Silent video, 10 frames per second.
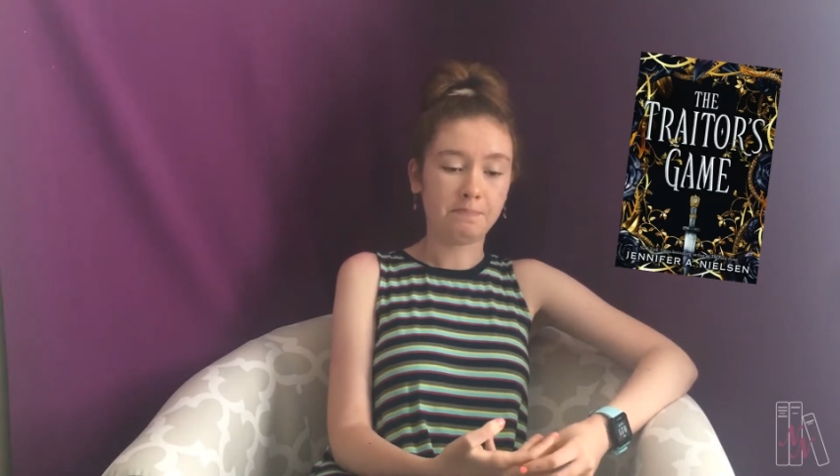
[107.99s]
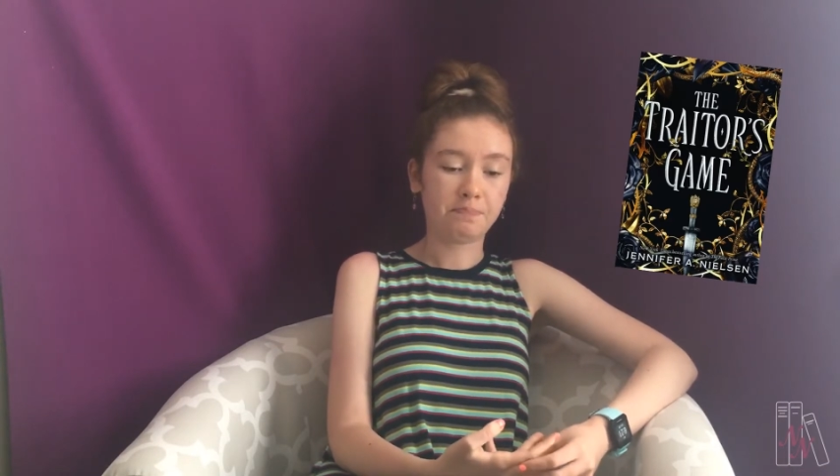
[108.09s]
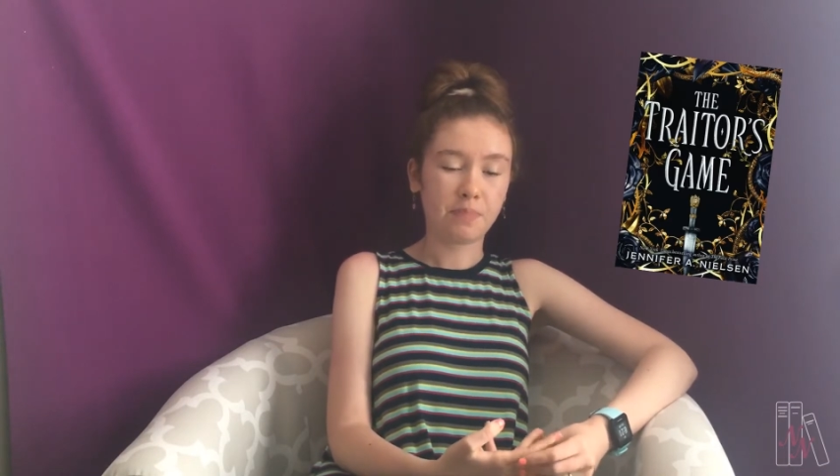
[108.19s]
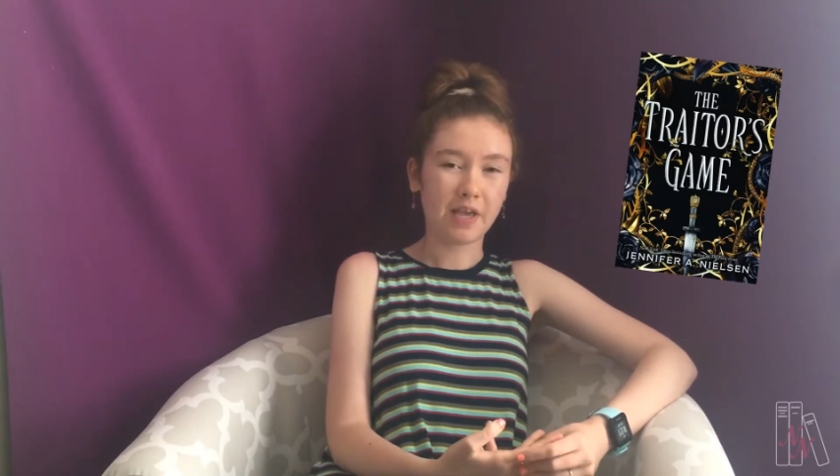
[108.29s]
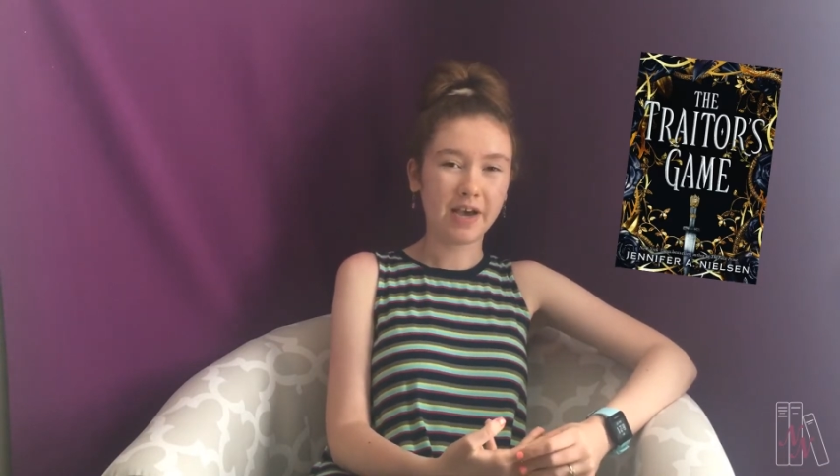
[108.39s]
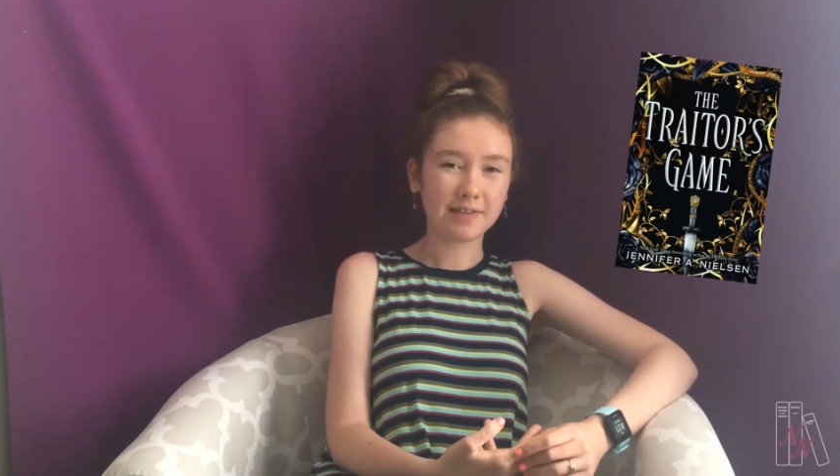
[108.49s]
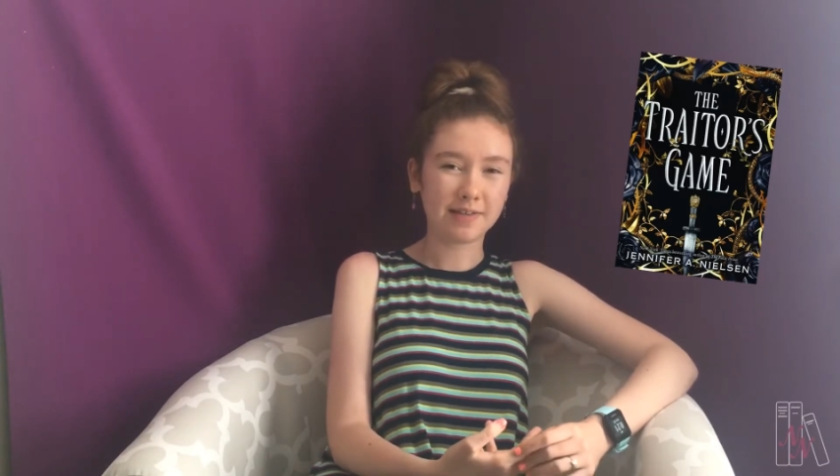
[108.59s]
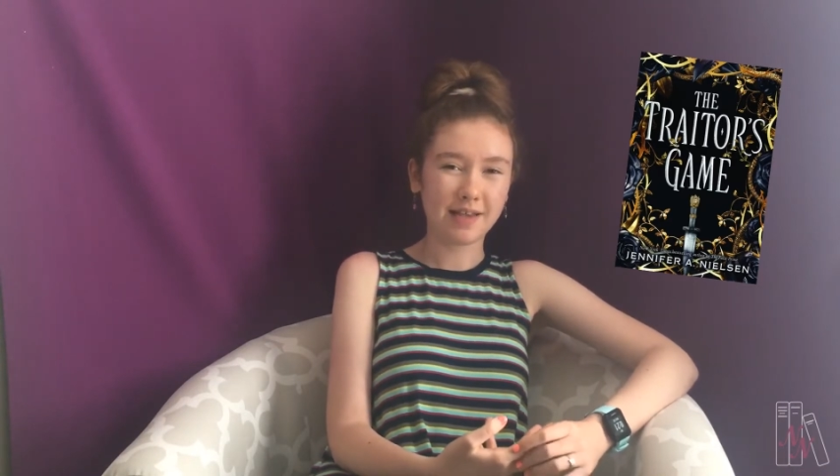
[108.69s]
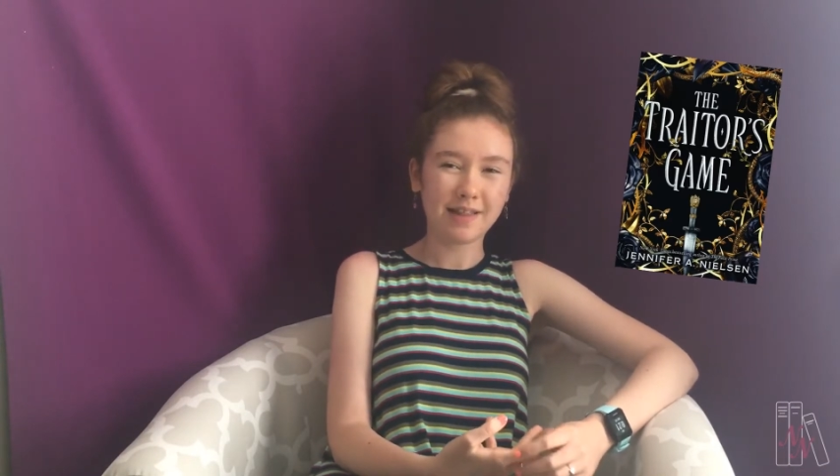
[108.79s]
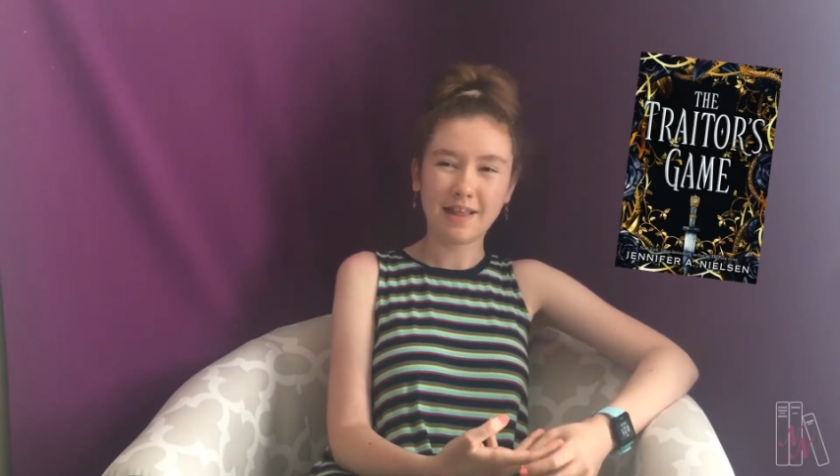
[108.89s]
because
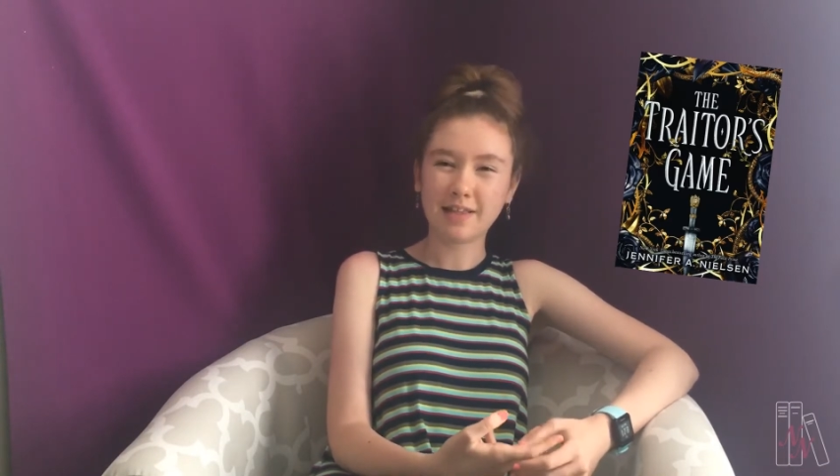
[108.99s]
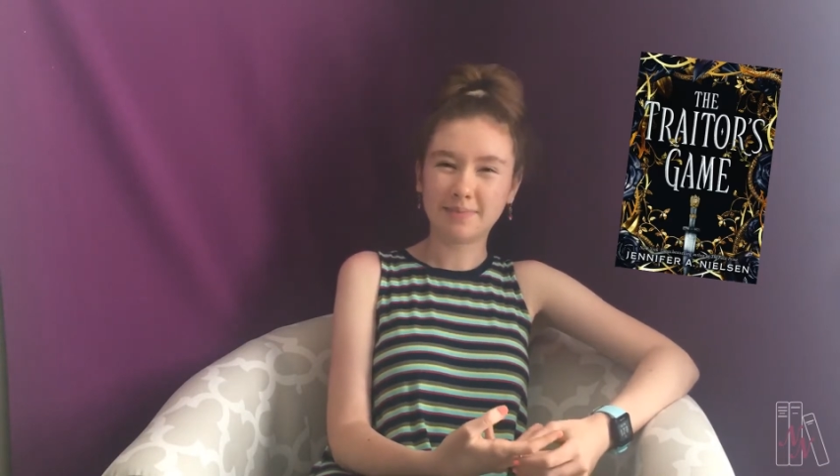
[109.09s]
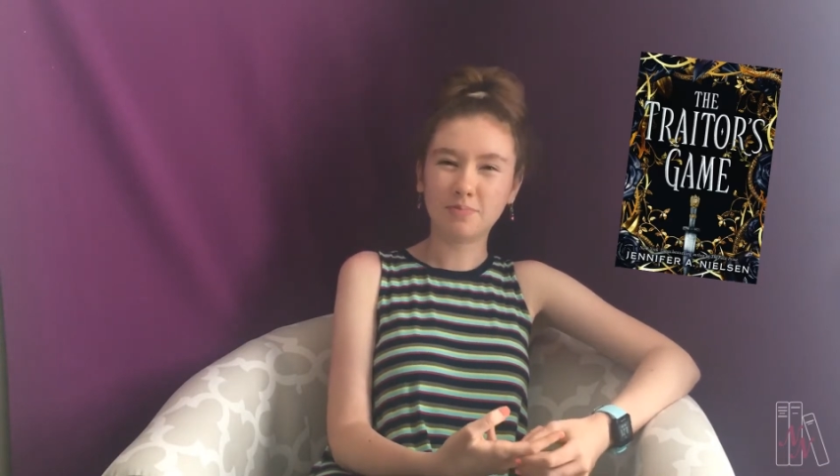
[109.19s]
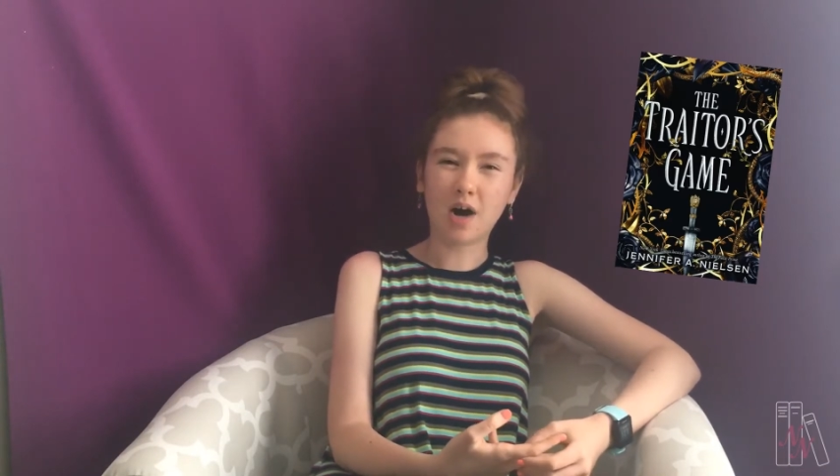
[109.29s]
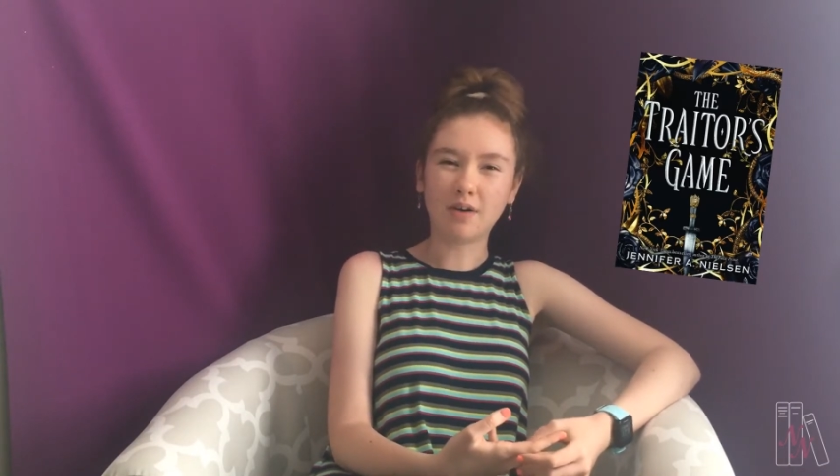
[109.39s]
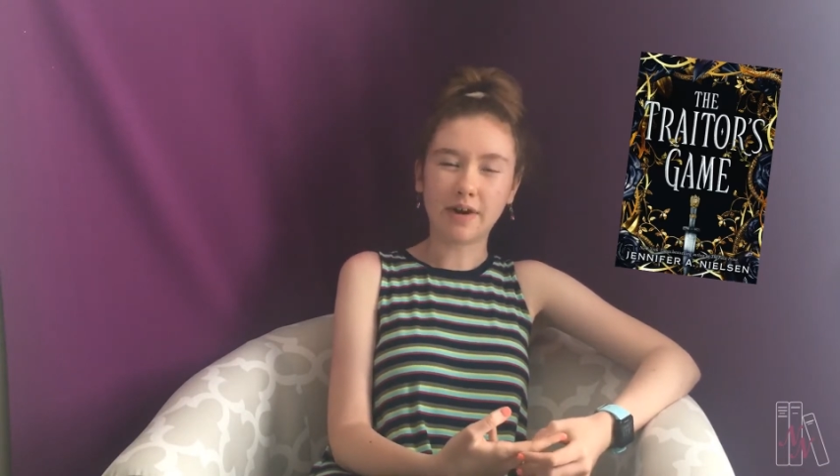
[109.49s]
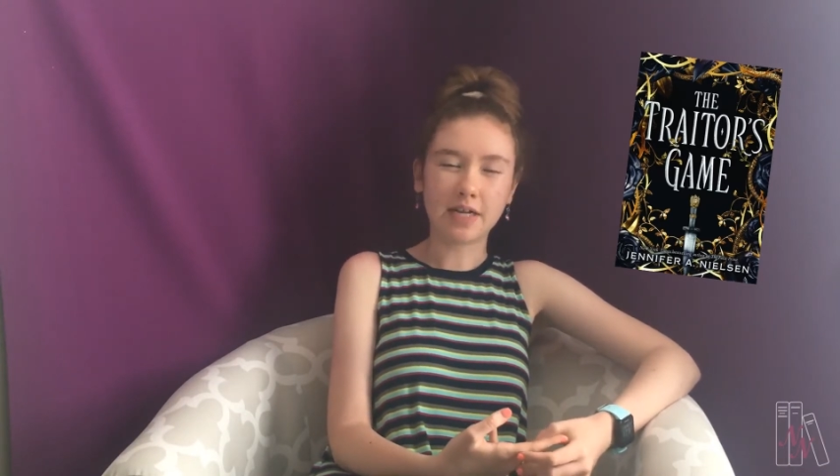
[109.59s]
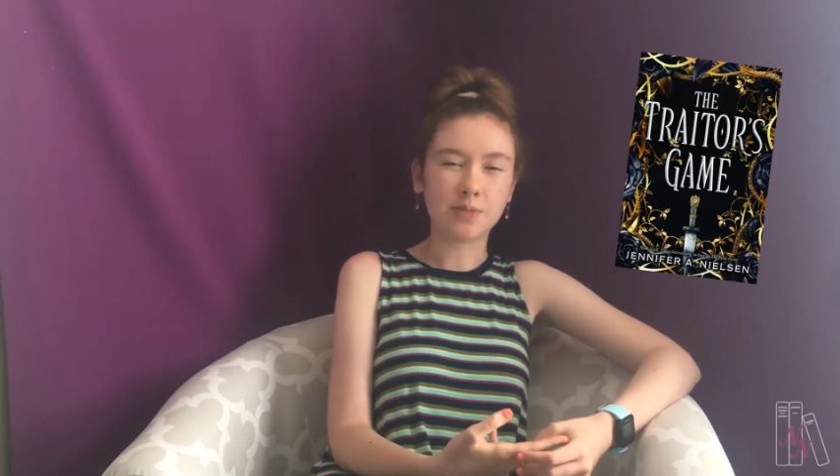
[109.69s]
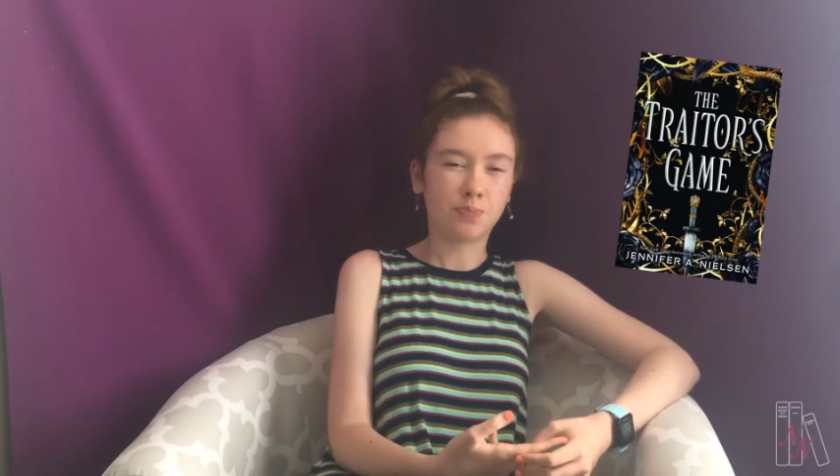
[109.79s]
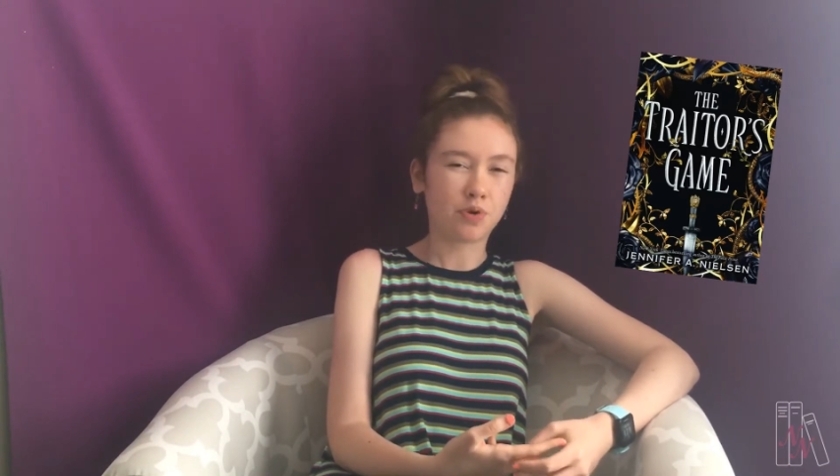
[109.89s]
its plotline
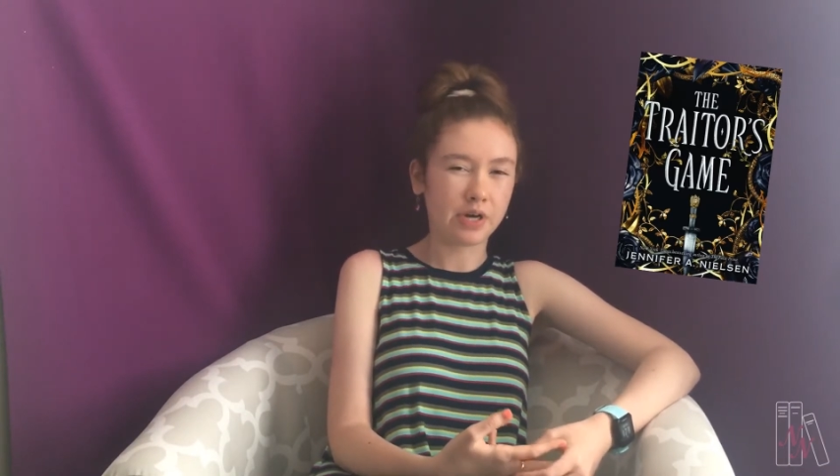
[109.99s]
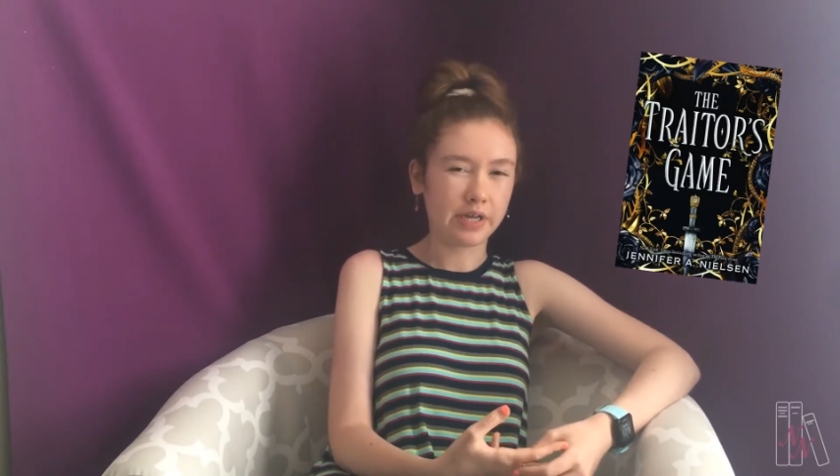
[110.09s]
is pretty